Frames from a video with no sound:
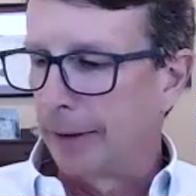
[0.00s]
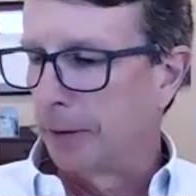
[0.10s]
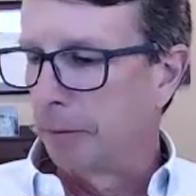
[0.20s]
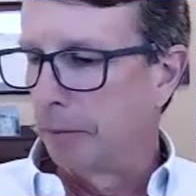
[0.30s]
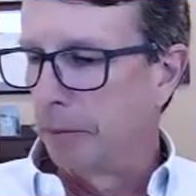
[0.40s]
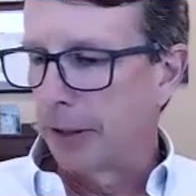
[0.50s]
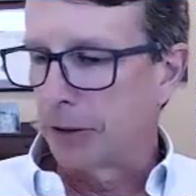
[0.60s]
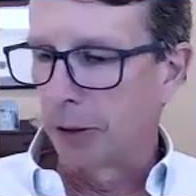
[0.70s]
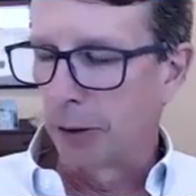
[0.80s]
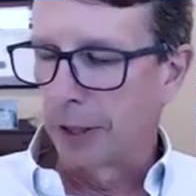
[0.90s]

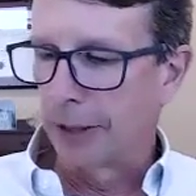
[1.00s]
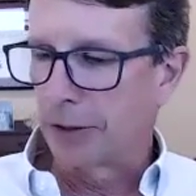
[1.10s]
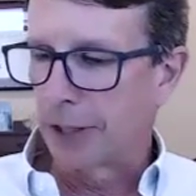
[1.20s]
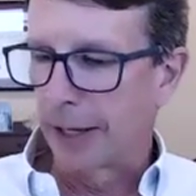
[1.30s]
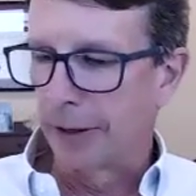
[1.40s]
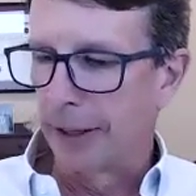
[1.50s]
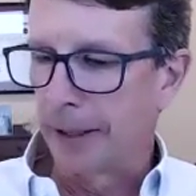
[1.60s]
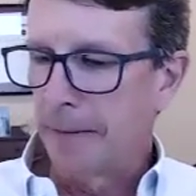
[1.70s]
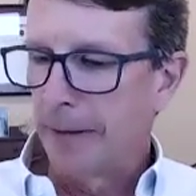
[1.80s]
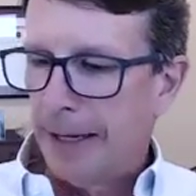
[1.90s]
Minnesota, et cetera.
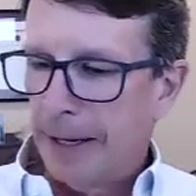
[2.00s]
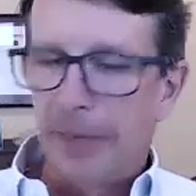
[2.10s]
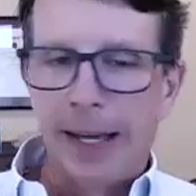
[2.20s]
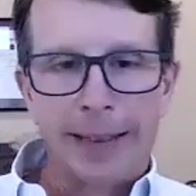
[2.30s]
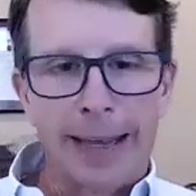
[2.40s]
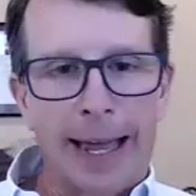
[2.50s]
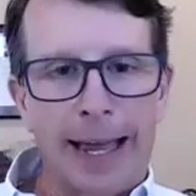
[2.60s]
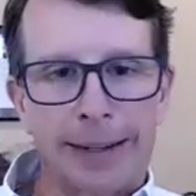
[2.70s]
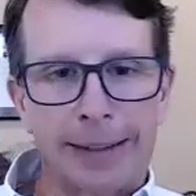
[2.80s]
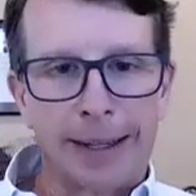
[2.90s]
And
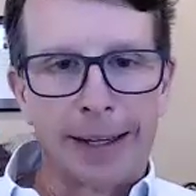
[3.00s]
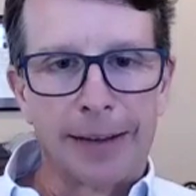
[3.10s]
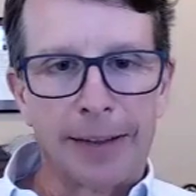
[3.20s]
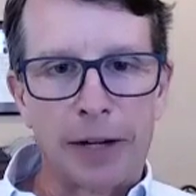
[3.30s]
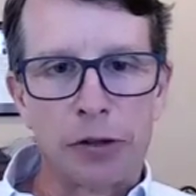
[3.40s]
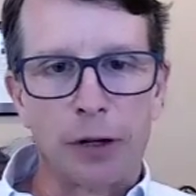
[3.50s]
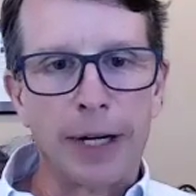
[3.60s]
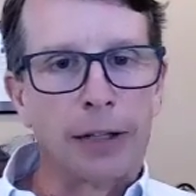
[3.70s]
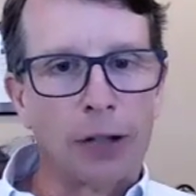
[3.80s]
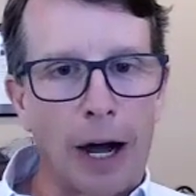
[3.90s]
that
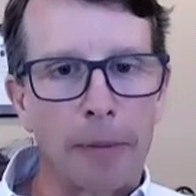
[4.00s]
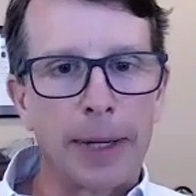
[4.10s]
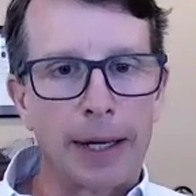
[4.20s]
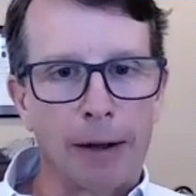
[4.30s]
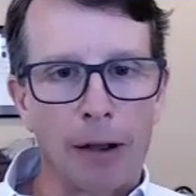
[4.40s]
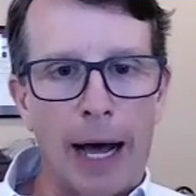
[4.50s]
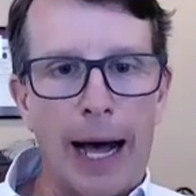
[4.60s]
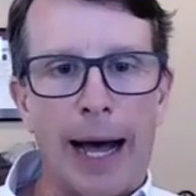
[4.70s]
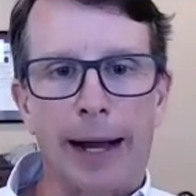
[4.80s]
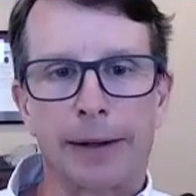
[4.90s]
journey taught me a
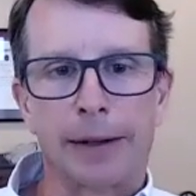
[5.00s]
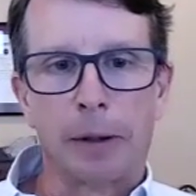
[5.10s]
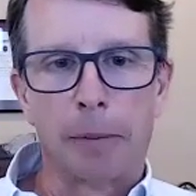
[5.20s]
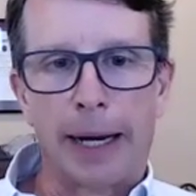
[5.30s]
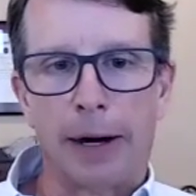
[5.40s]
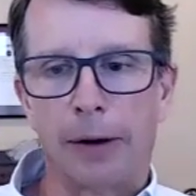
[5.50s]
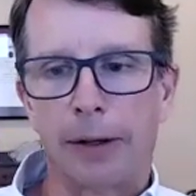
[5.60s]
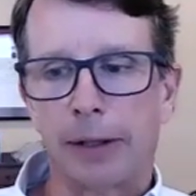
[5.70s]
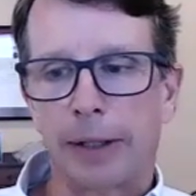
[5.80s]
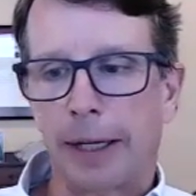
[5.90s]
lot about
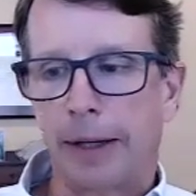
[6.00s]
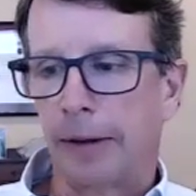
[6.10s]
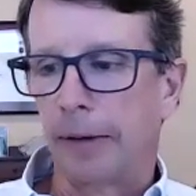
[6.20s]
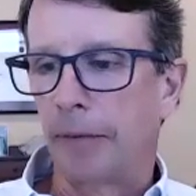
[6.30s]
the